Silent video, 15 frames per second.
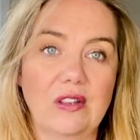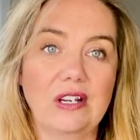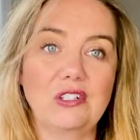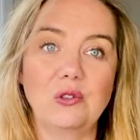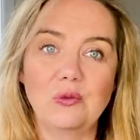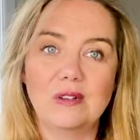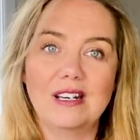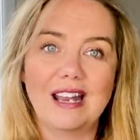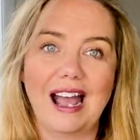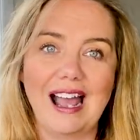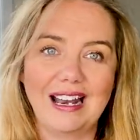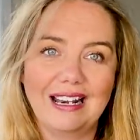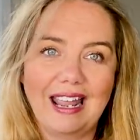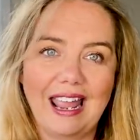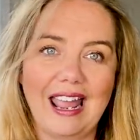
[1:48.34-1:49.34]
They do
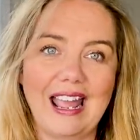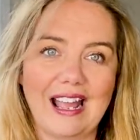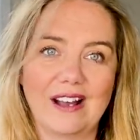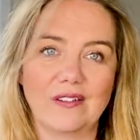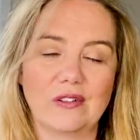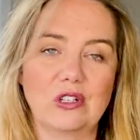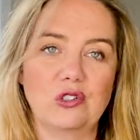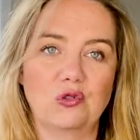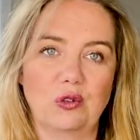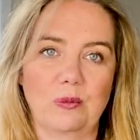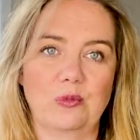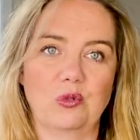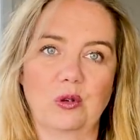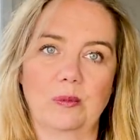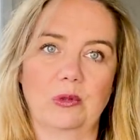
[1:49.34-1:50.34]
not have
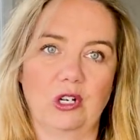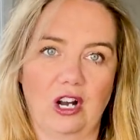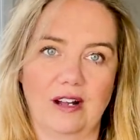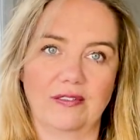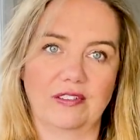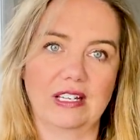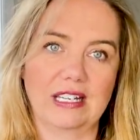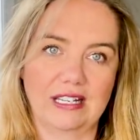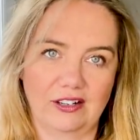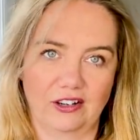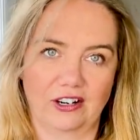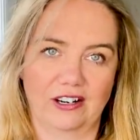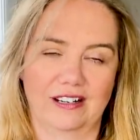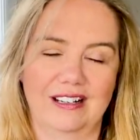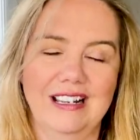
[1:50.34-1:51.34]
drip drip coffee
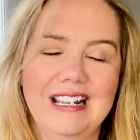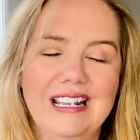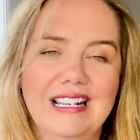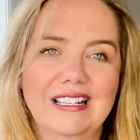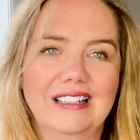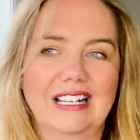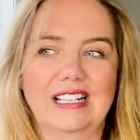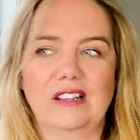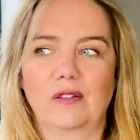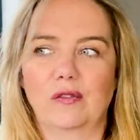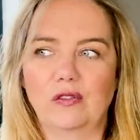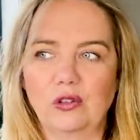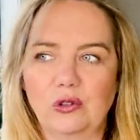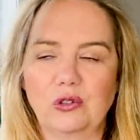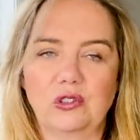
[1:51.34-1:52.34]
here, like the
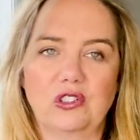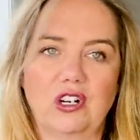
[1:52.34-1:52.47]
filtered